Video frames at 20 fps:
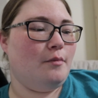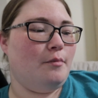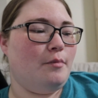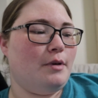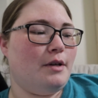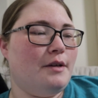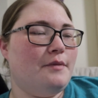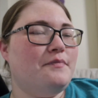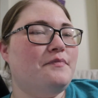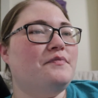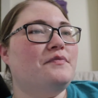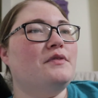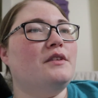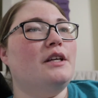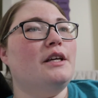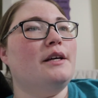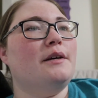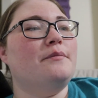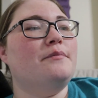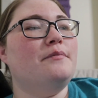But
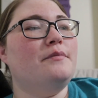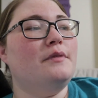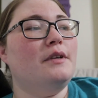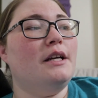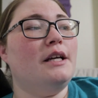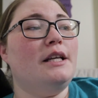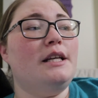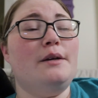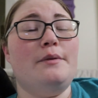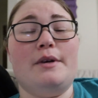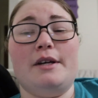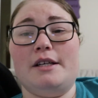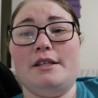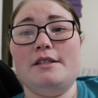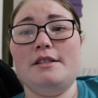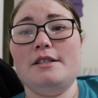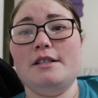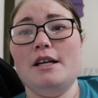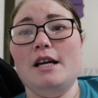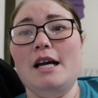yeah.
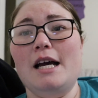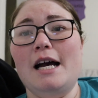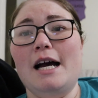Anyways,